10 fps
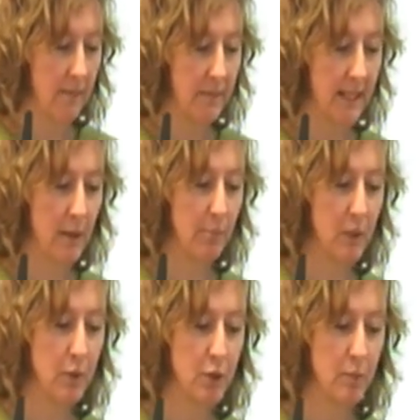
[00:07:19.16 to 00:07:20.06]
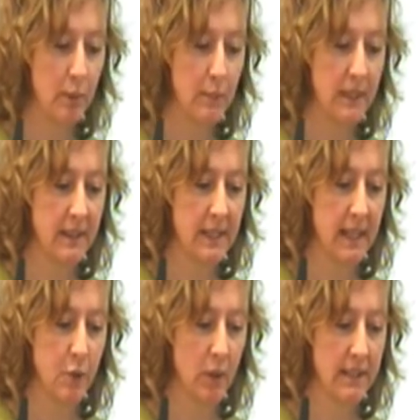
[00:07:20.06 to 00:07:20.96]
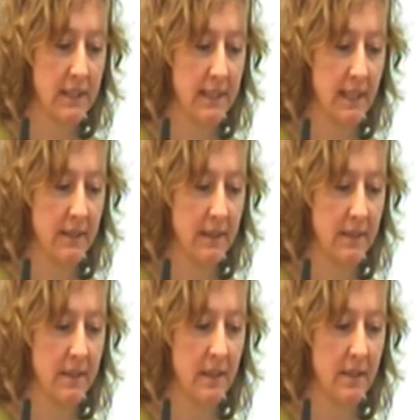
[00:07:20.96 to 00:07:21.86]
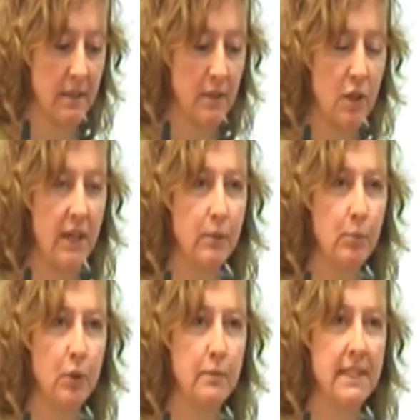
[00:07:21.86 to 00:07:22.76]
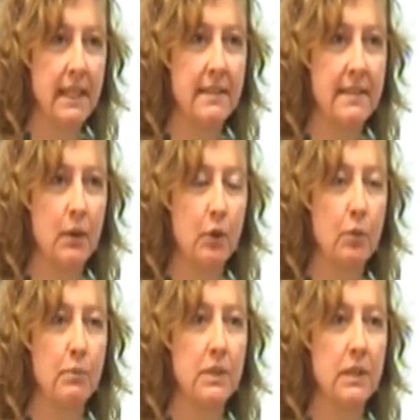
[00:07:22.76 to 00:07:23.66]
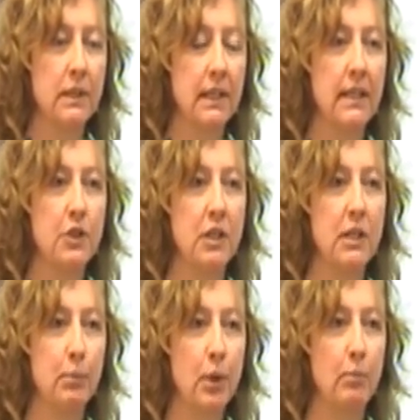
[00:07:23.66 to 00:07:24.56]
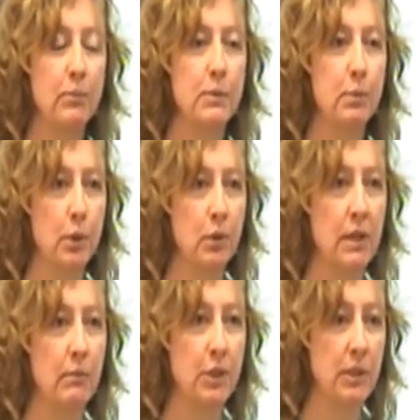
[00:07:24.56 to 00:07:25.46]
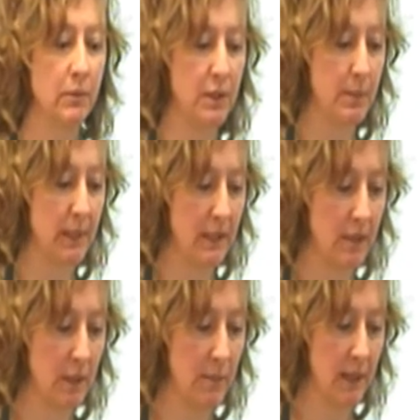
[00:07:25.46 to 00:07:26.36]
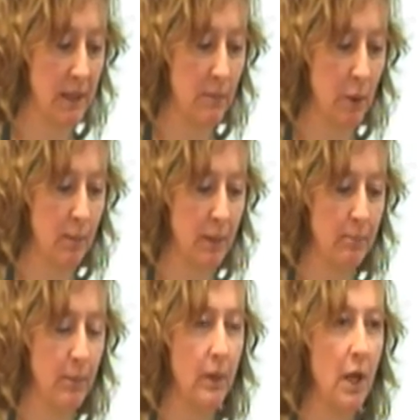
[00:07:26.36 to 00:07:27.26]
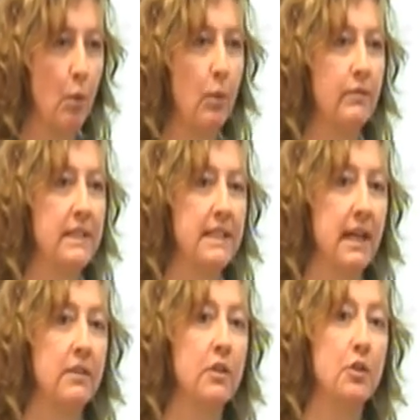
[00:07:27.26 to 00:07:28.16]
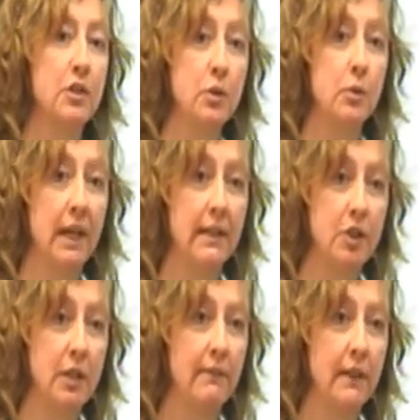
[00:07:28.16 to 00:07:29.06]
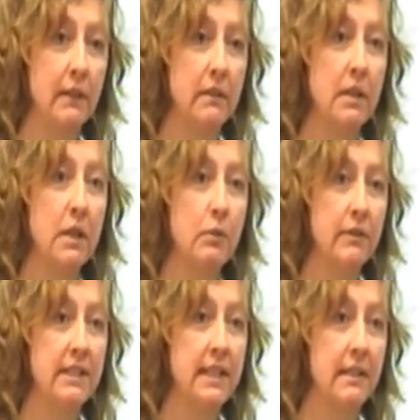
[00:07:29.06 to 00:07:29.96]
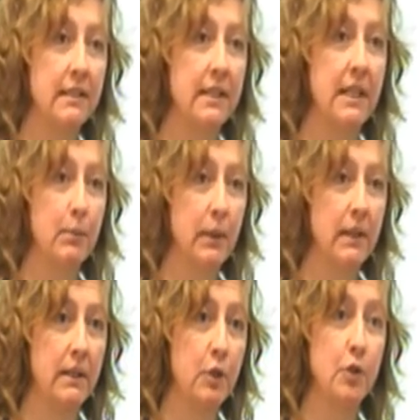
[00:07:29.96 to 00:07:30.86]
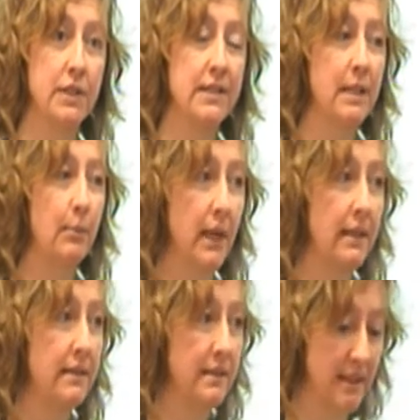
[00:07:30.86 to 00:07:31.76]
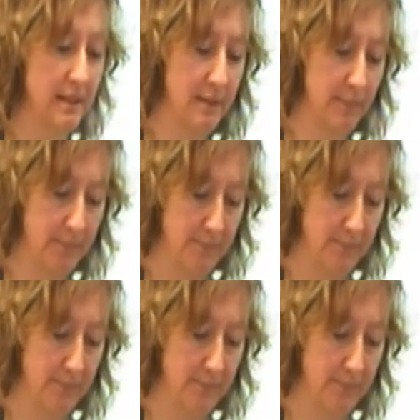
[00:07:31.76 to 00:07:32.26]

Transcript: They can be used to implement the nice quality standards and drive improvement against outcomes, e.g. the PROMS programme, which I'm going to speak to you about in a moment. But we've decided not to do that in Sheffield. We've decided to keep those as separate entities.